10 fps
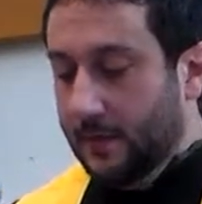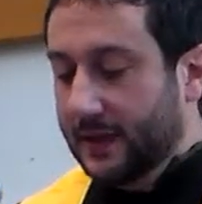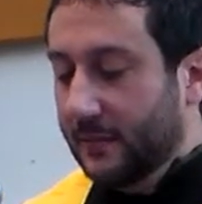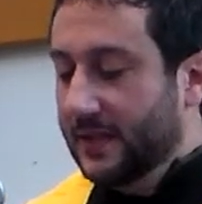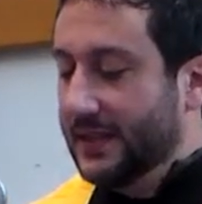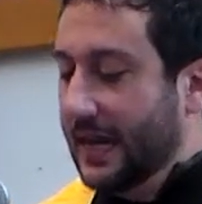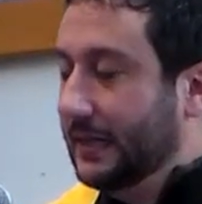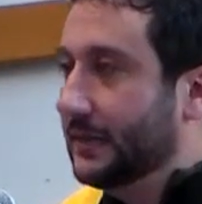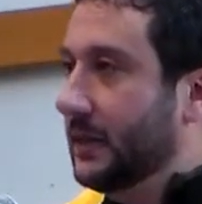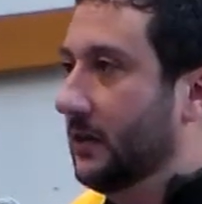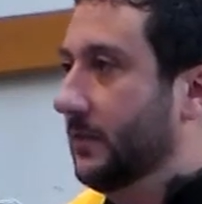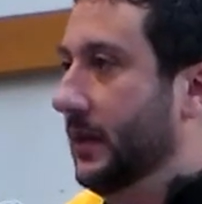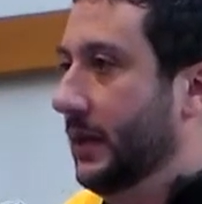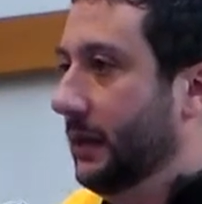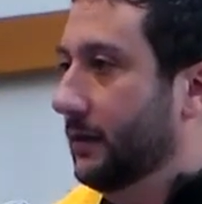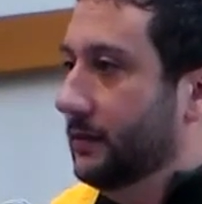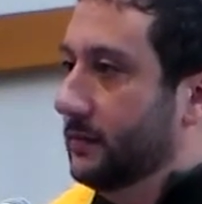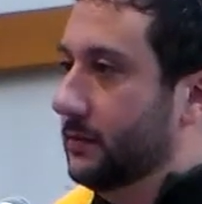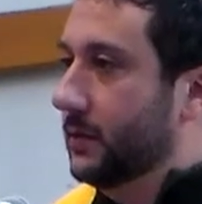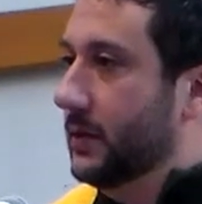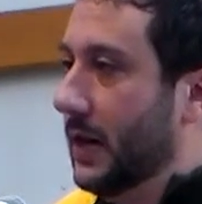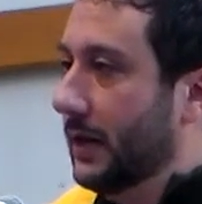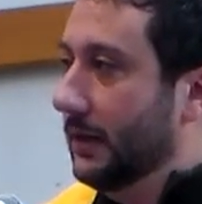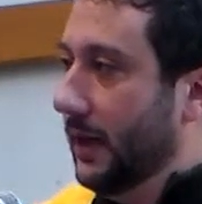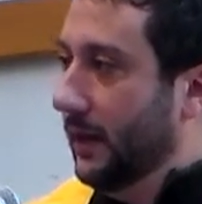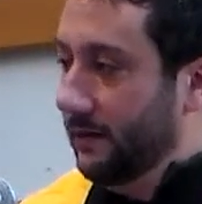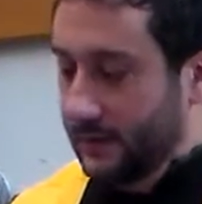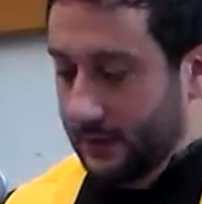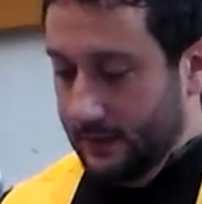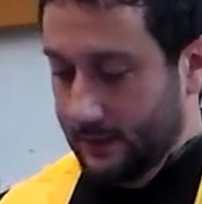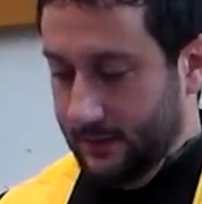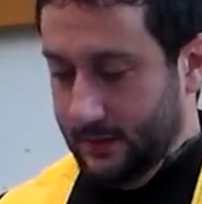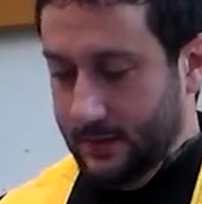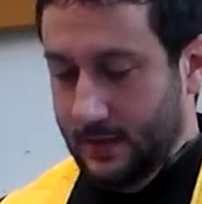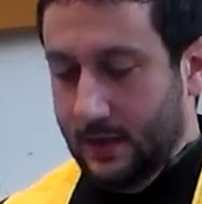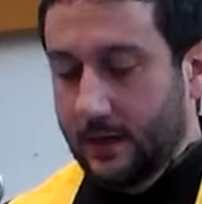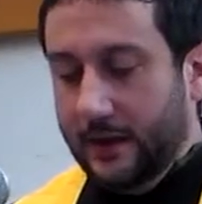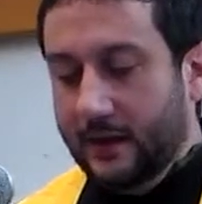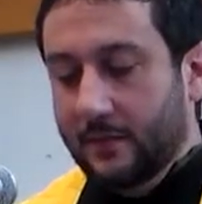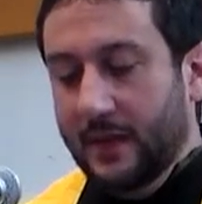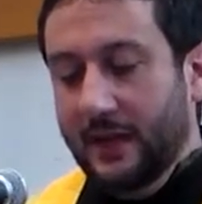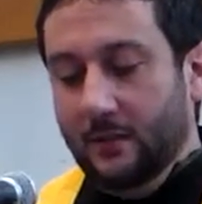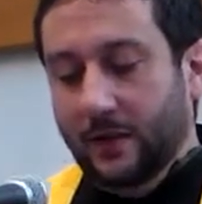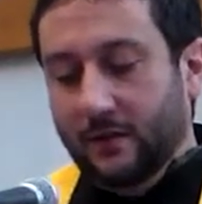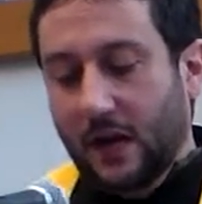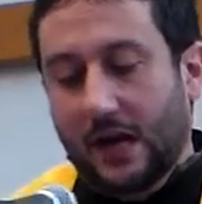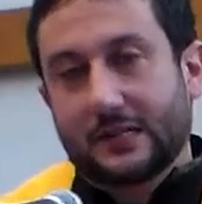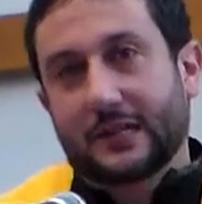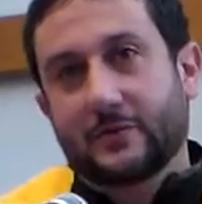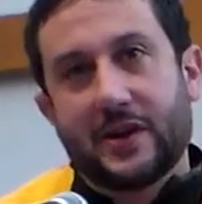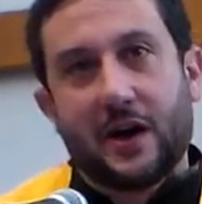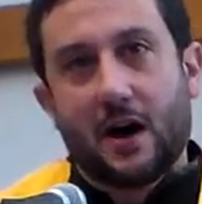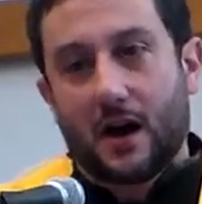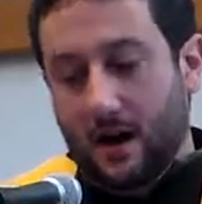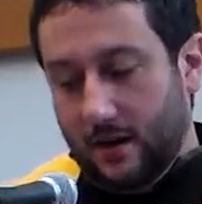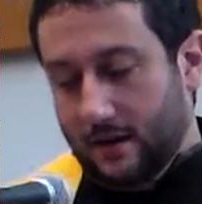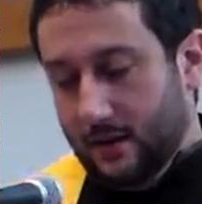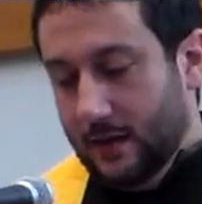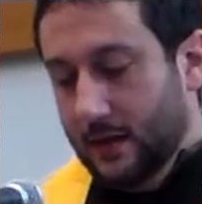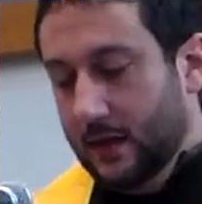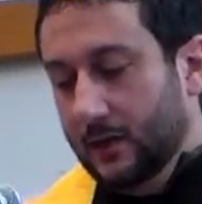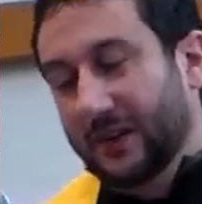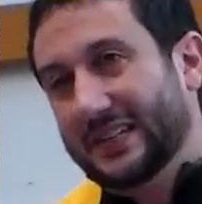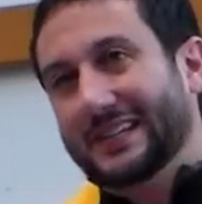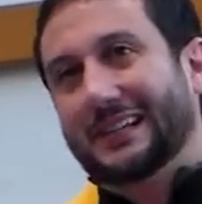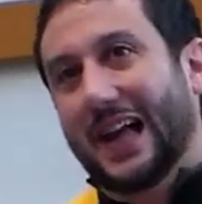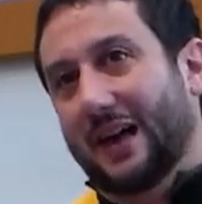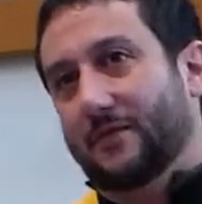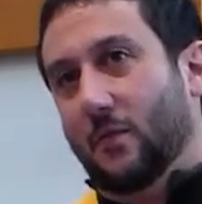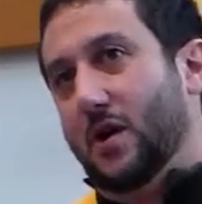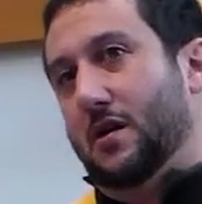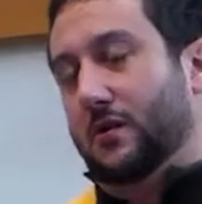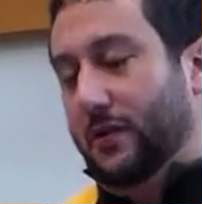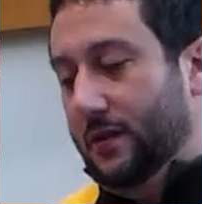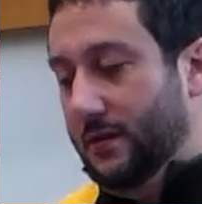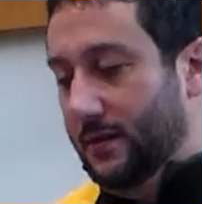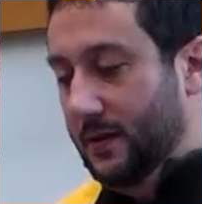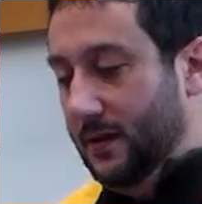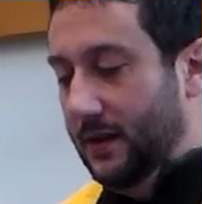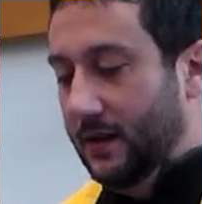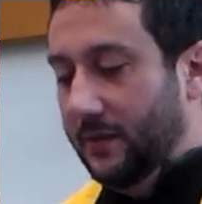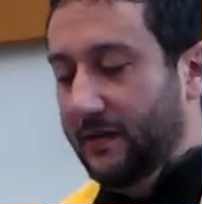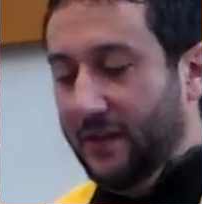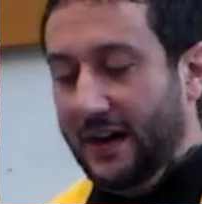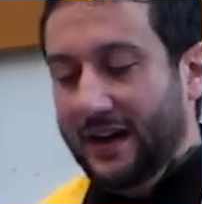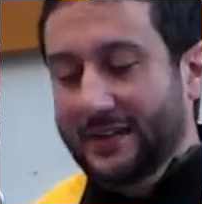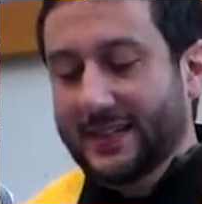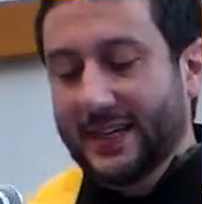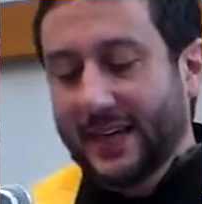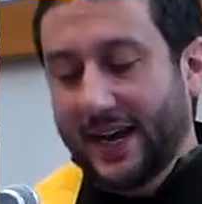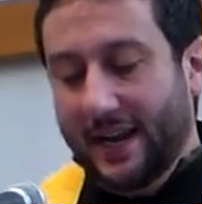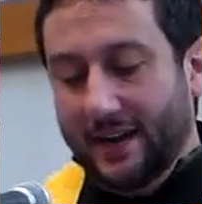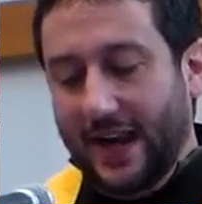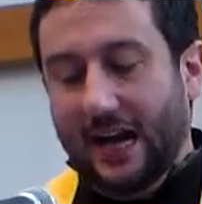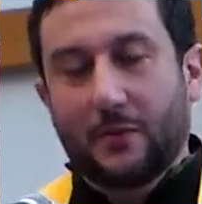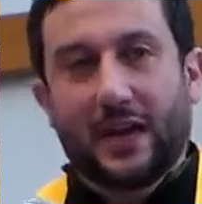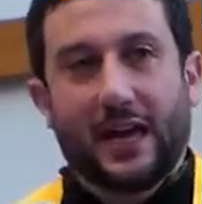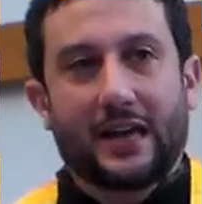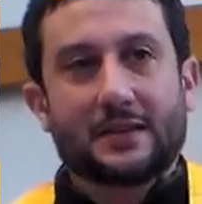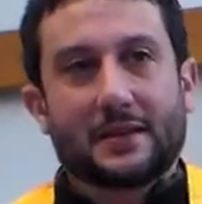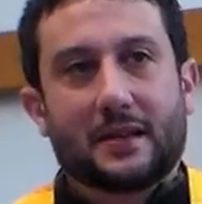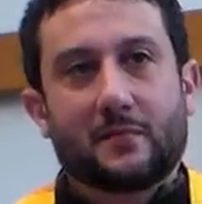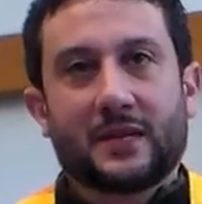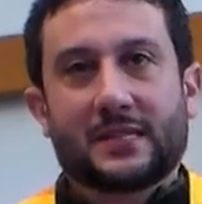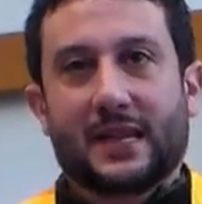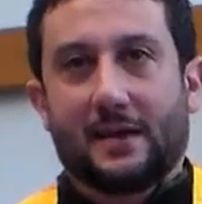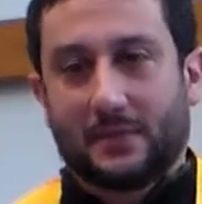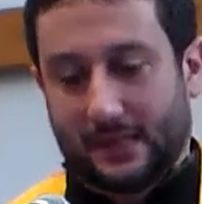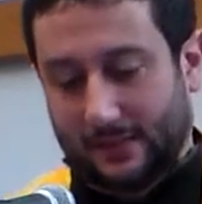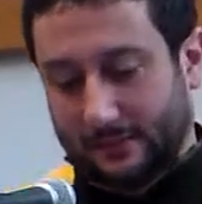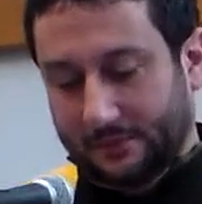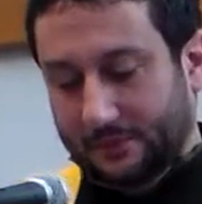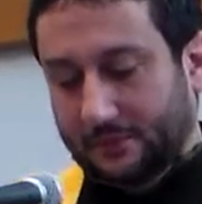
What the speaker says: But the mistakes don't mean we're not loved. They don't mean we've lost who we are. We still have worth. We find dignity in how we handle our missteps.